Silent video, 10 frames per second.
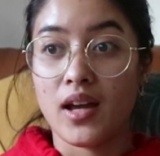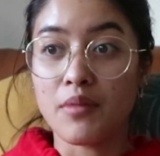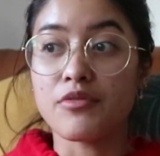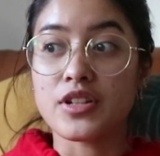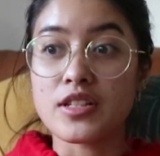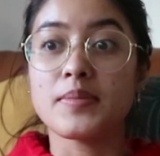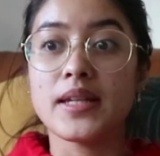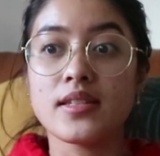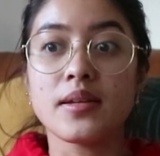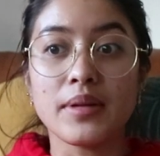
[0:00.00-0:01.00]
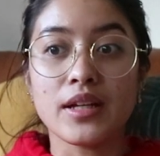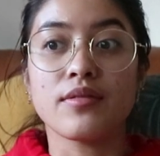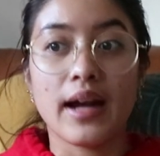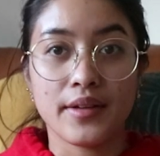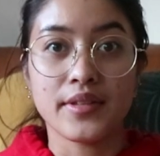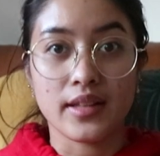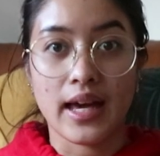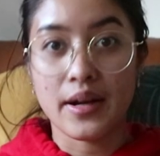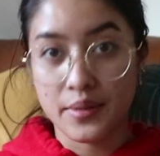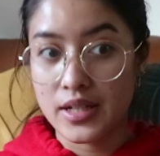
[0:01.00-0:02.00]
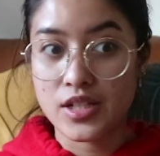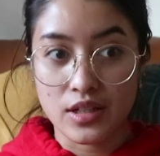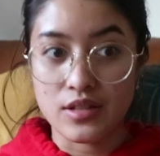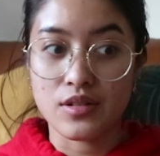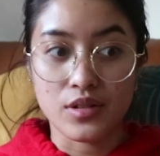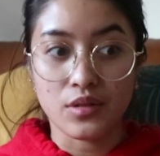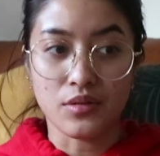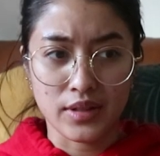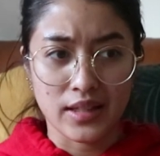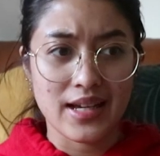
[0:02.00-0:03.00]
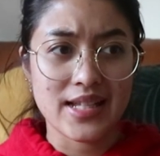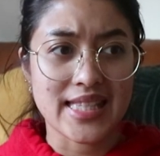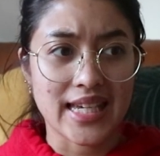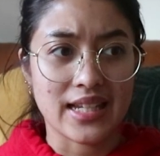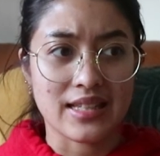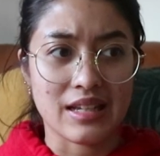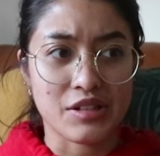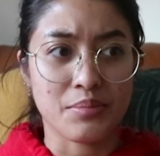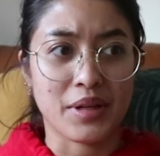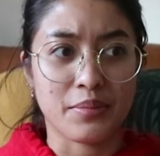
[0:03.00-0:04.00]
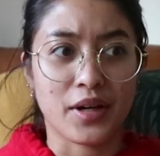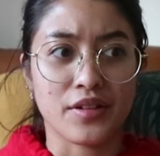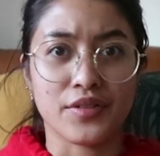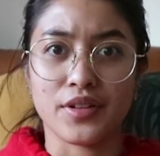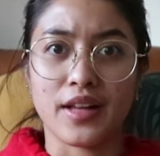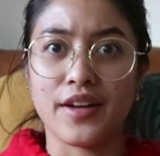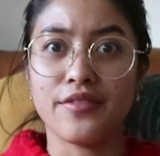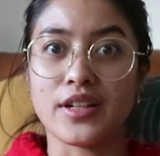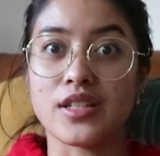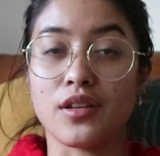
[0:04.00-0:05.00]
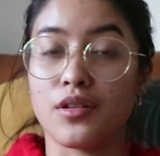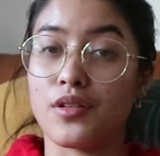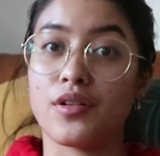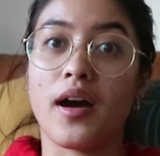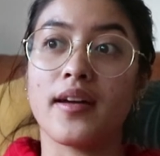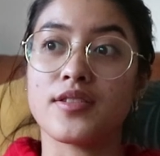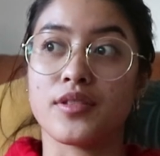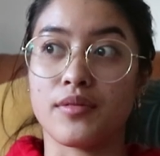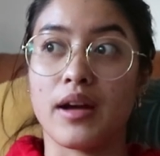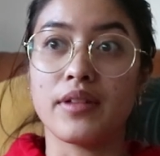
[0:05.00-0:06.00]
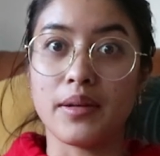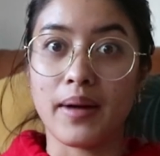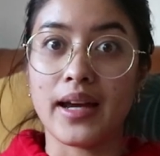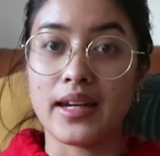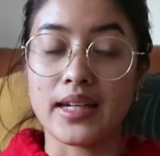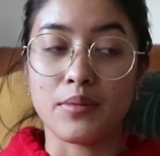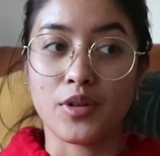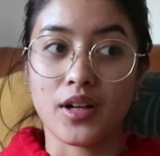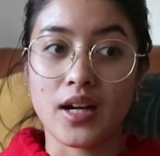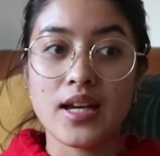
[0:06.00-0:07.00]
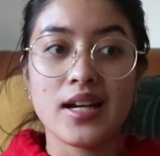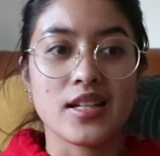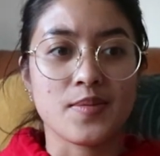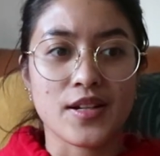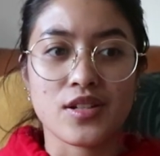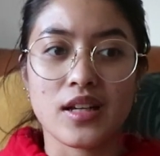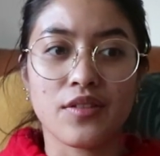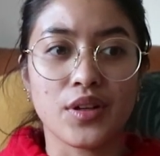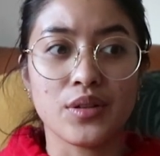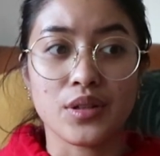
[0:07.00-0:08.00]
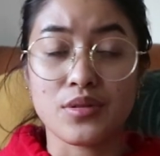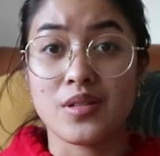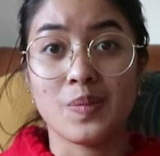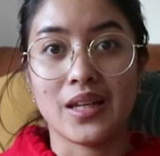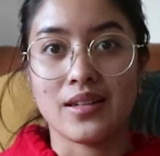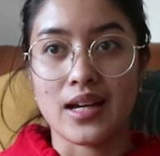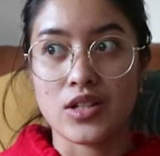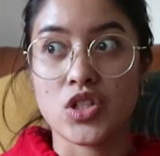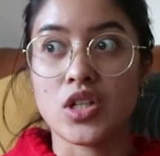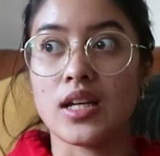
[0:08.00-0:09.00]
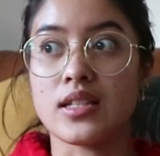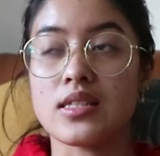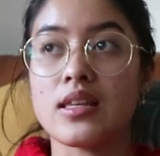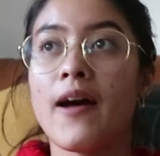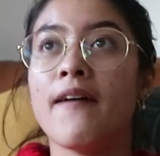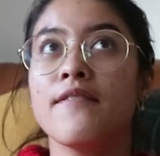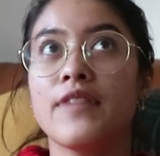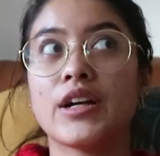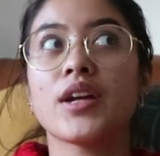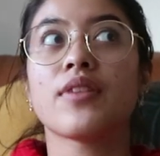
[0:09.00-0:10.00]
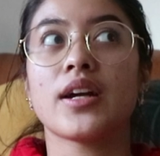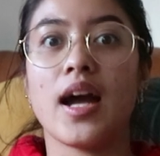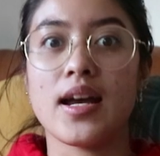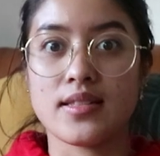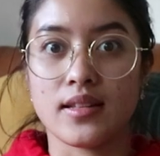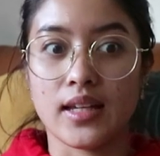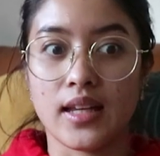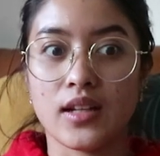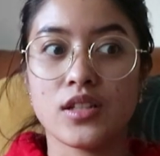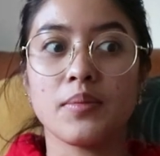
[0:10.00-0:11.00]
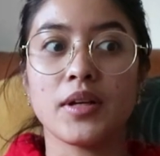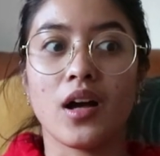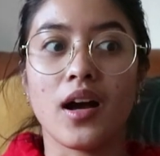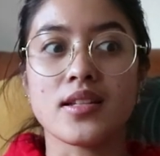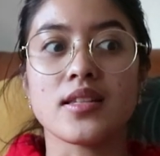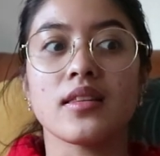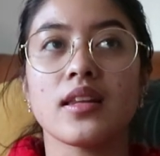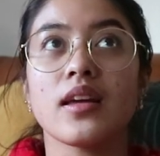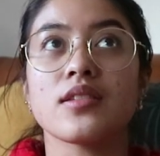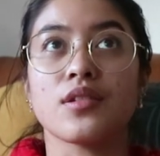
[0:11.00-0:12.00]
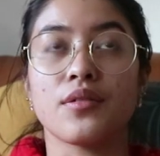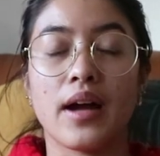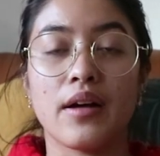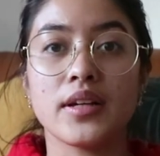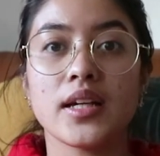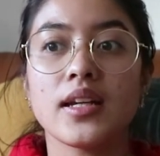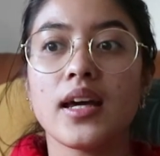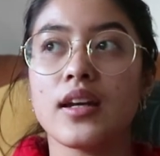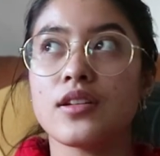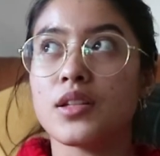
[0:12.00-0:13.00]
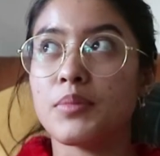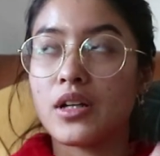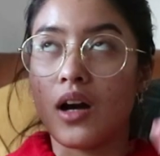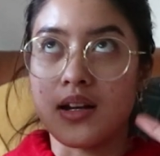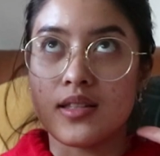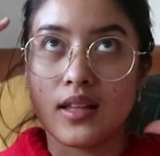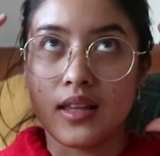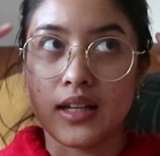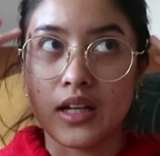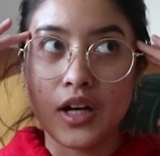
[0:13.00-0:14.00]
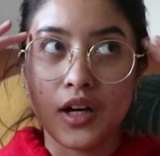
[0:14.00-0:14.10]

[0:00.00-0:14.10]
comforts me to be around the language, because you don't realize that it's such a big part of your life until you're not surrounded by it anymore. Especially if you don't speak Dutch, it's very, very isolating to be constantly surrounded and to be constantly like